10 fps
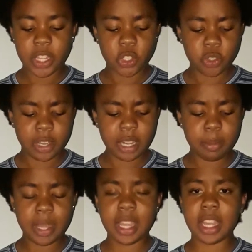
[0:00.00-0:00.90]
Treated
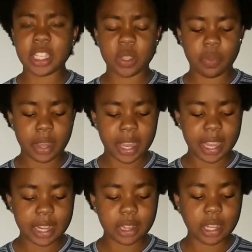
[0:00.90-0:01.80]
me as if I
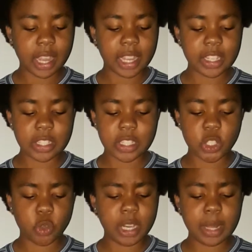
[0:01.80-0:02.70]
had lice,
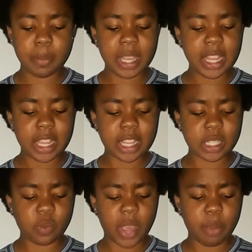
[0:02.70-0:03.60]
treated me
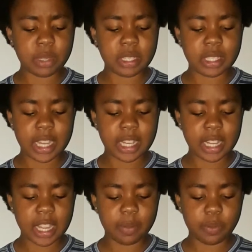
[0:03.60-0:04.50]
as if I was
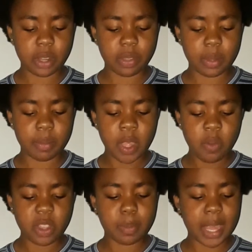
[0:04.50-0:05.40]
standing in front of them
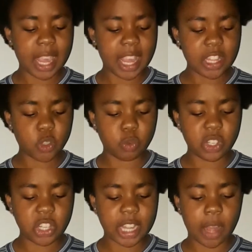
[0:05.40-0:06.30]
with my hands
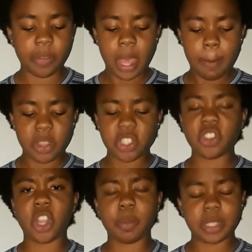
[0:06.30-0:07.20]
reaching out,
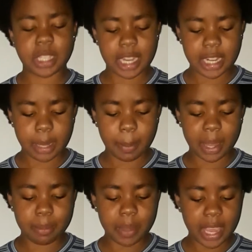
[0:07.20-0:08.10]
misinterpreting
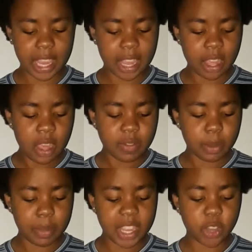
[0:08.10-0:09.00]
my begging
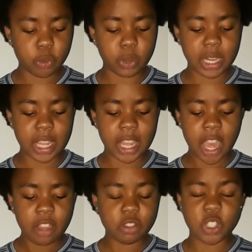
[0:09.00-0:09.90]
for being greedy.
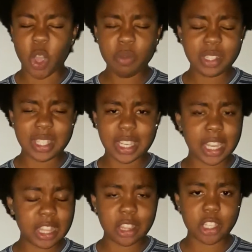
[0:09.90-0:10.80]
Don't
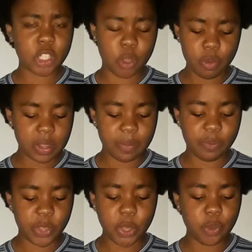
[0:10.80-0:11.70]
get the two
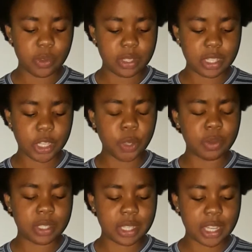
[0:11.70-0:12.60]
confused.
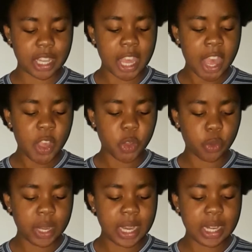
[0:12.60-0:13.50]
You see,
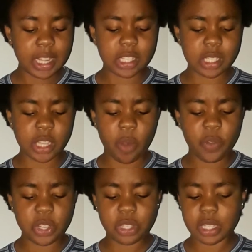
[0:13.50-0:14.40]
greed is a
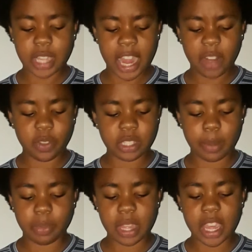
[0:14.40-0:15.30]
selfish desire for
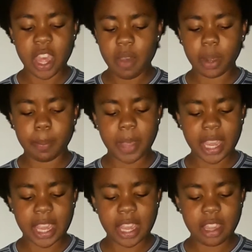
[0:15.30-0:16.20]
something, while
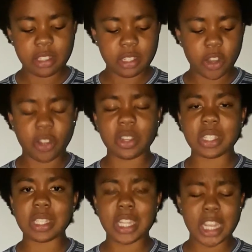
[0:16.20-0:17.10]
begging is an
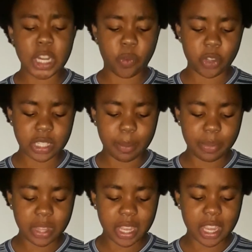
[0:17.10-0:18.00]
earnest need for
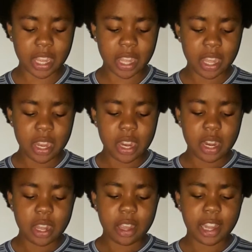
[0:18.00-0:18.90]
something.
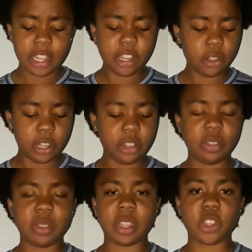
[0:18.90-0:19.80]
I later
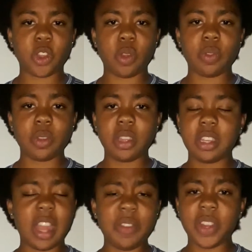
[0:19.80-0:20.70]
learned that the girl
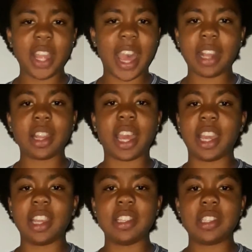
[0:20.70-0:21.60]
never had
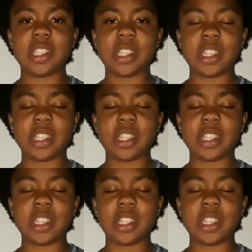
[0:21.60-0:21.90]
lice.